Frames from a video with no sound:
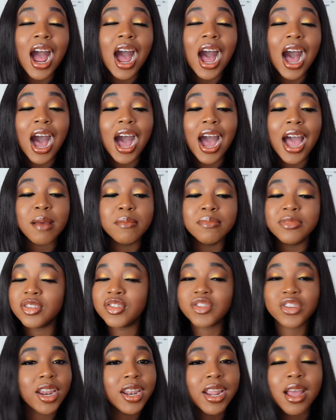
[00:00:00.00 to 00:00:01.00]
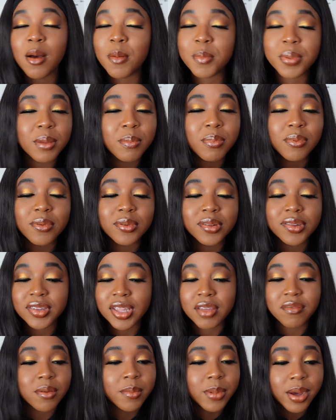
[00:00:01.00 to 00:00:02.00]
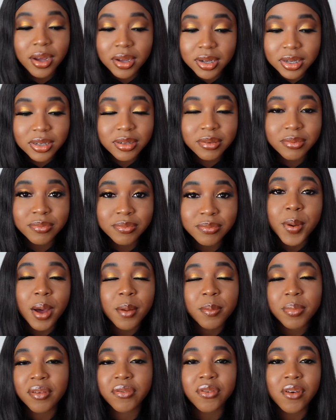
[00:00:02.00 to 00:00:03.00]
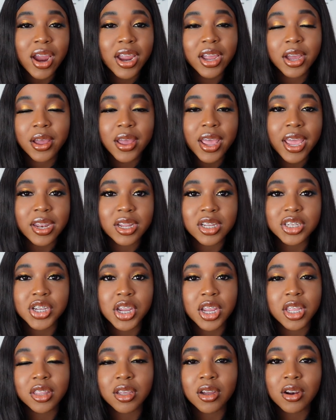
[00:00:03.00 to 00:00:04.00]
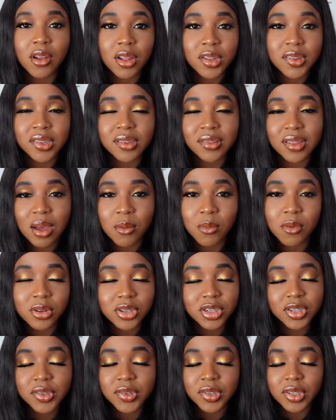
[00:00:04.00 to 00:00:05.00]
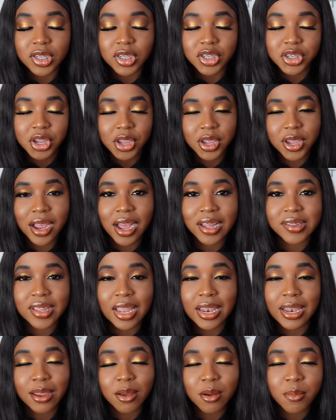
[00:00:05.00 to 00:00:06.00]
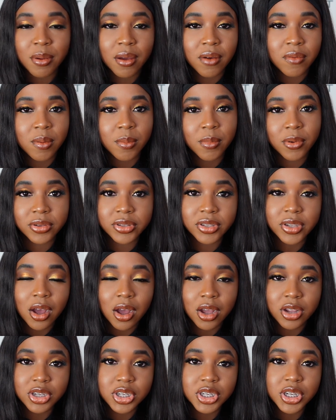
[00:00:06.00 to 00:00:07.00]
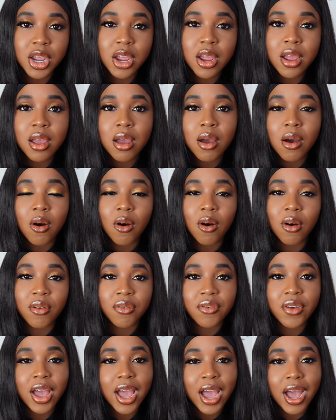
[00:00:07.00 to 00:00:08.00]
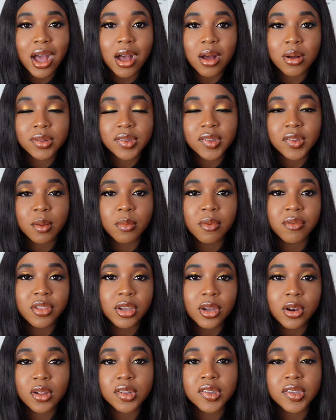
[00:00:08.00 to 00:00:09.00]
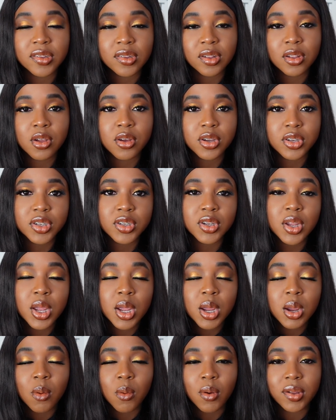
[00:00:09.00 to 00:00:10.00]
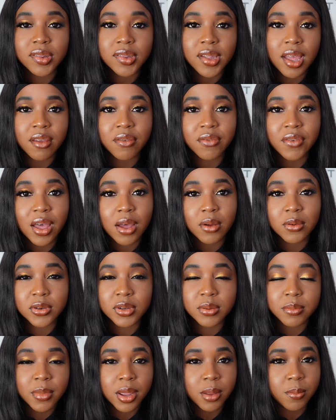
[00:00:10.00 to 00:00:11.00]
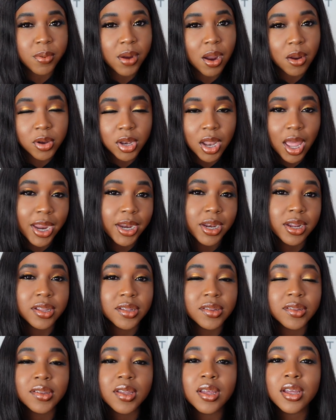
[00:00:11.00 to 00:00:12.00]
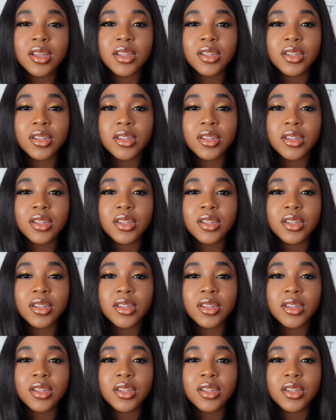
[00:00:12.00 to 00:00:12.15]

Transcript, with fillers: I'm just trying to help people save a buck. But before I go ahead and show you the glosses, I will just show you guys a little bit of a montage of how some of the glosses looked once I found my brown liners.